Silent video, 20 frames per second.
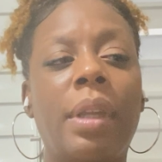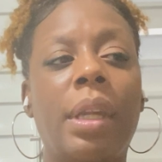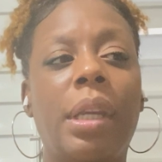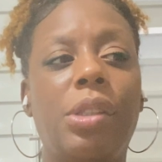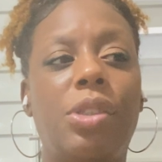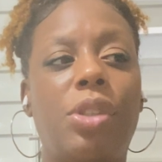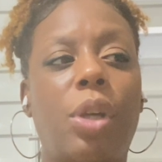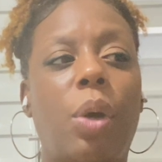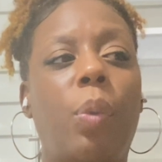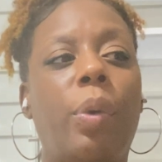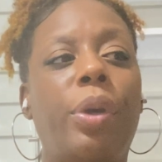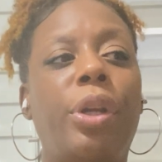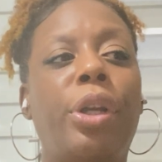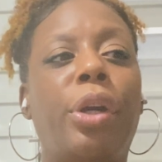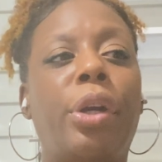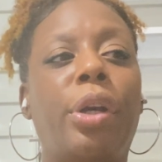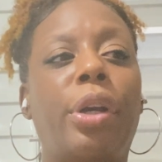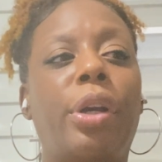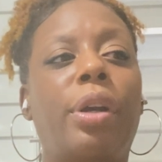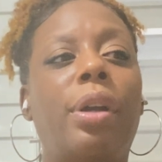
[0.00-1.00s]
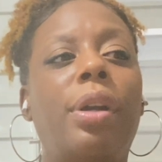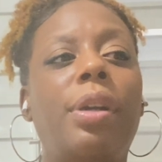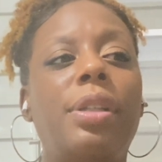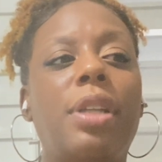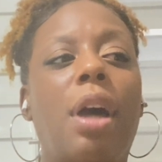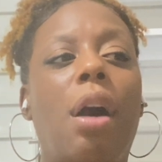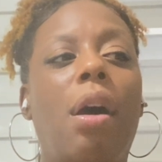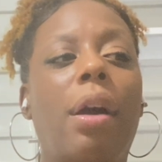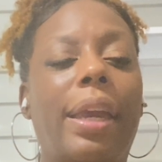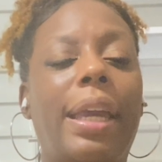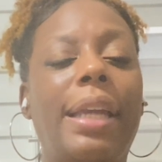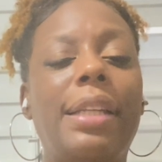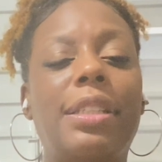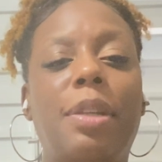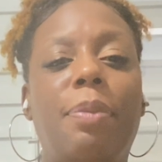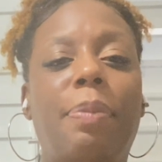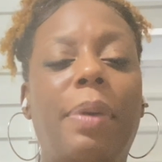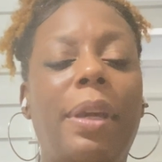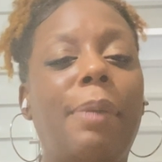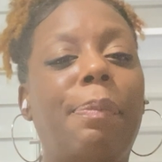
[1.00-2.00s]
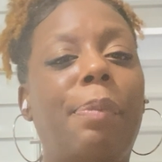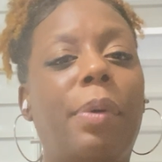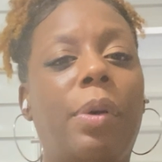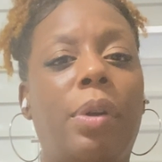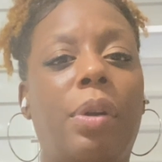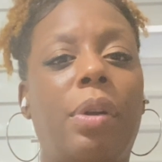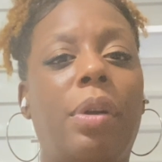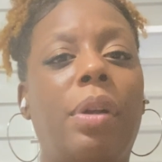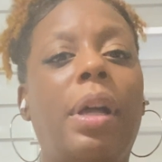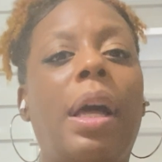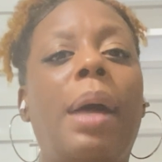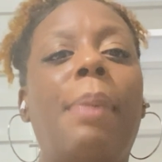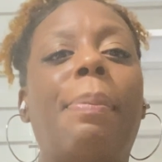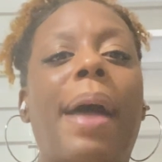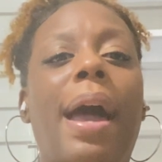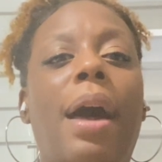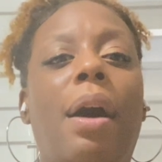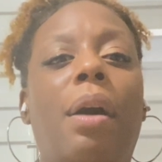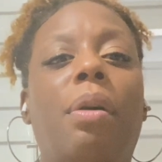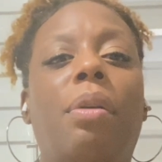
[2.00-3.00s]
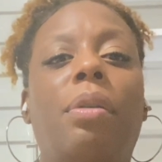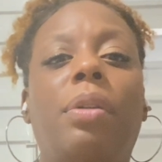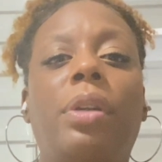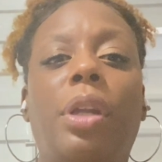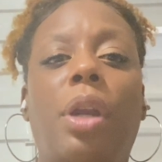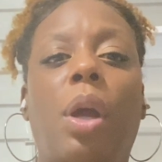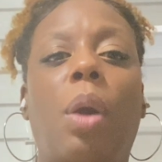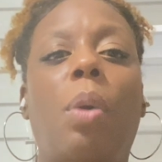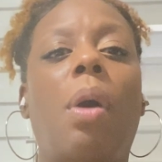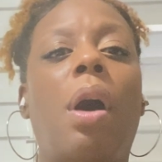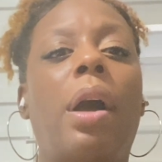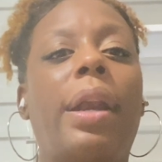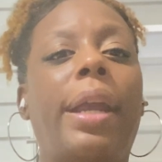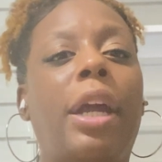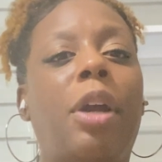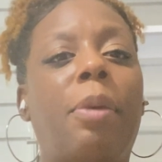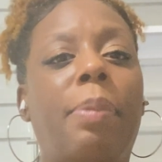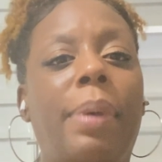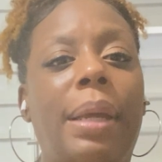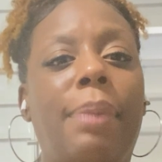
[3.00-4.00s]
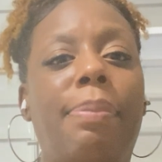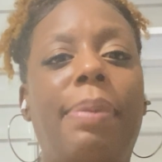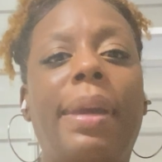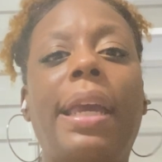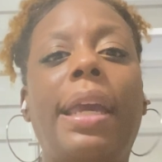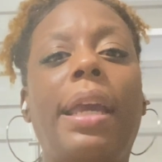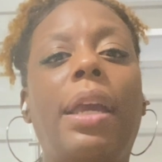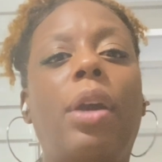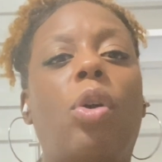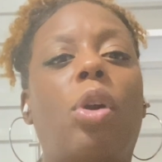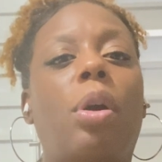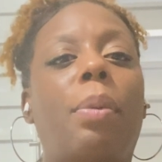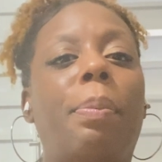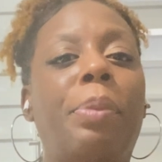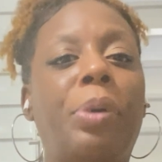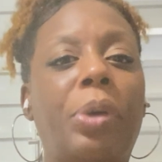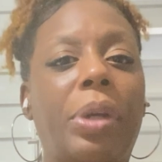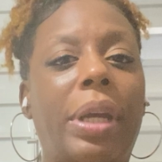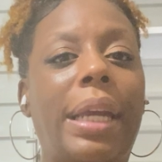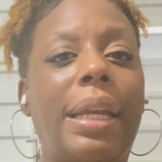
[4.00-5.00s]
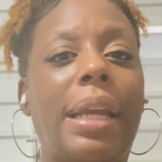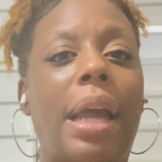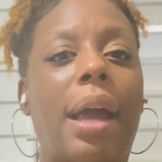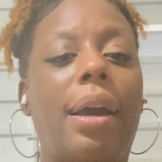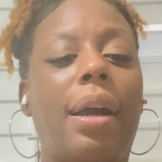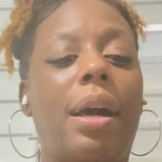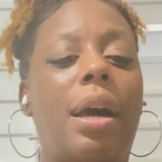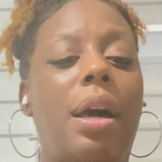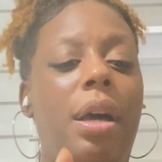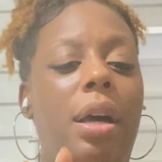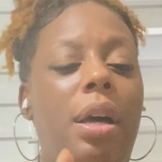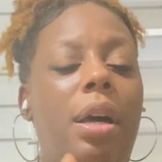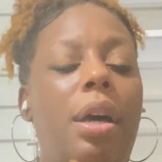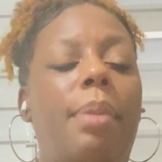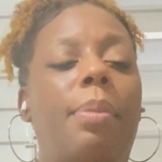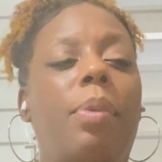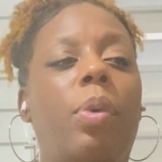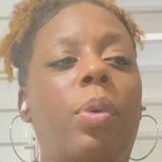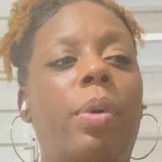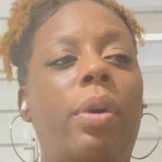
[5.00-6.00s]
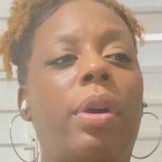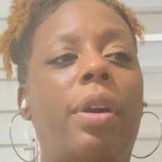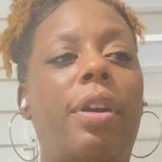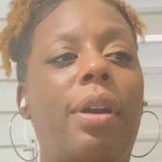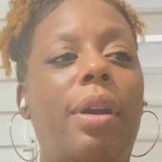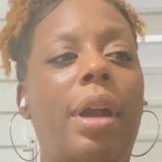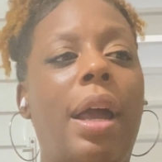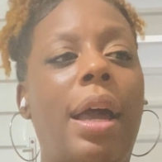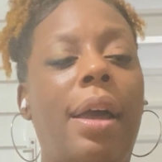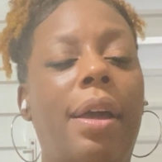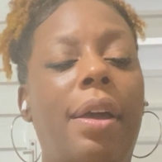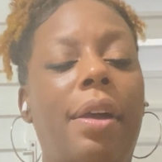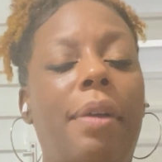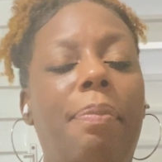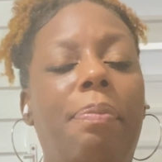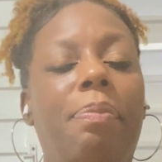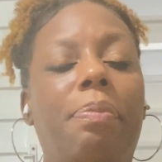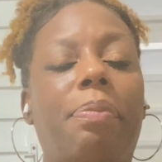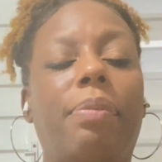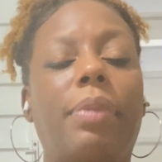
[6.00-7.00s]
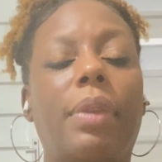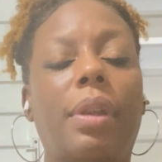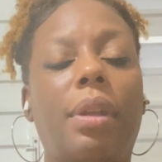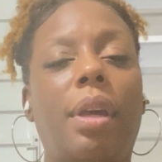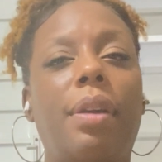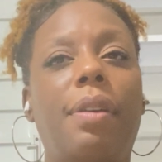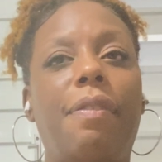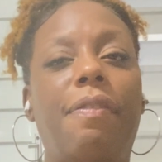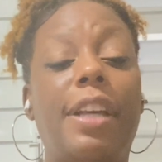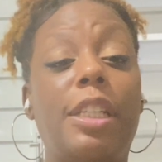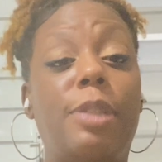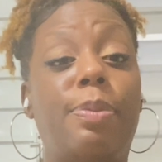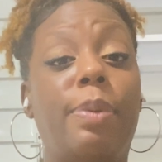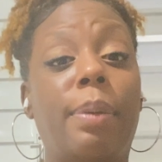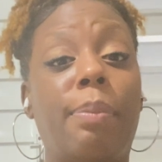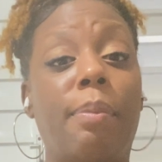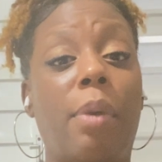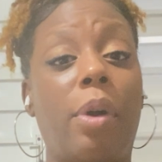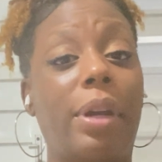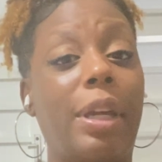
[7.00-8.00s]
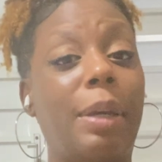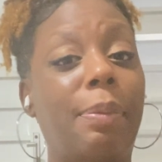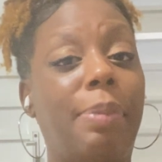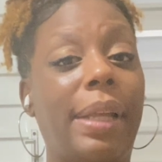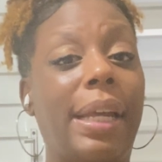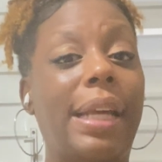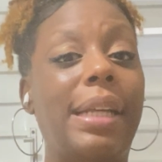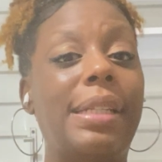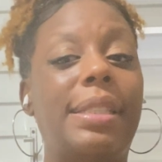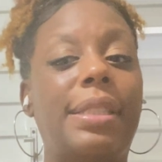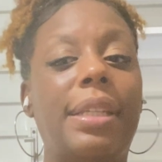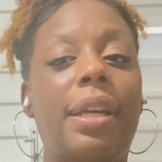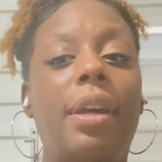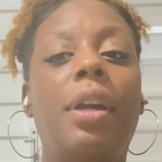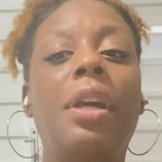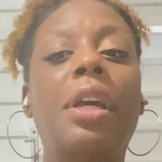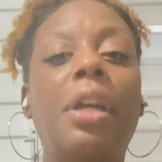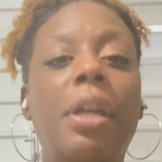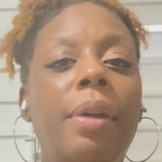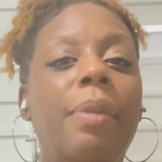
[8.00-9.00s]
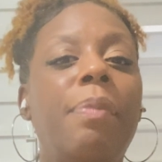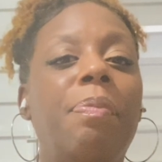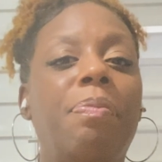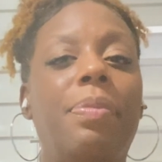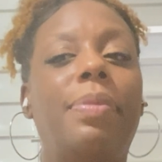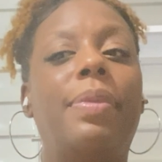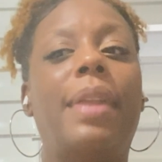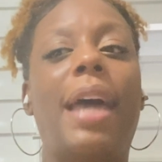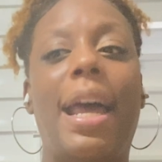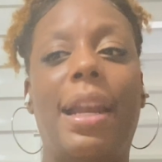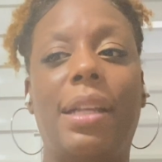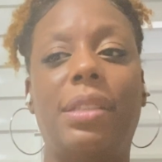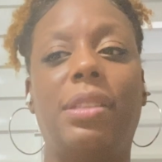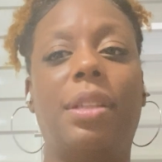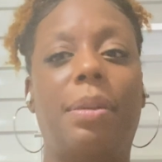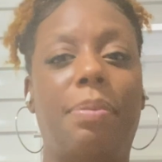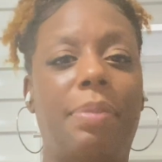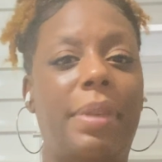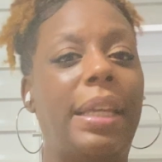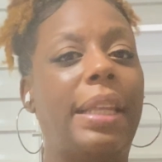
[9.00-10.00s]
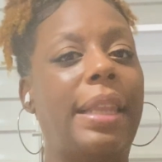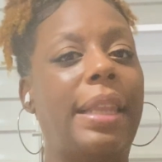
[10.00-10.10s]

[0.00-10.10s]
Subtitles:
So when you're talking to people about, on Airbnb or Booking.com or Facebook Marketplace, that is something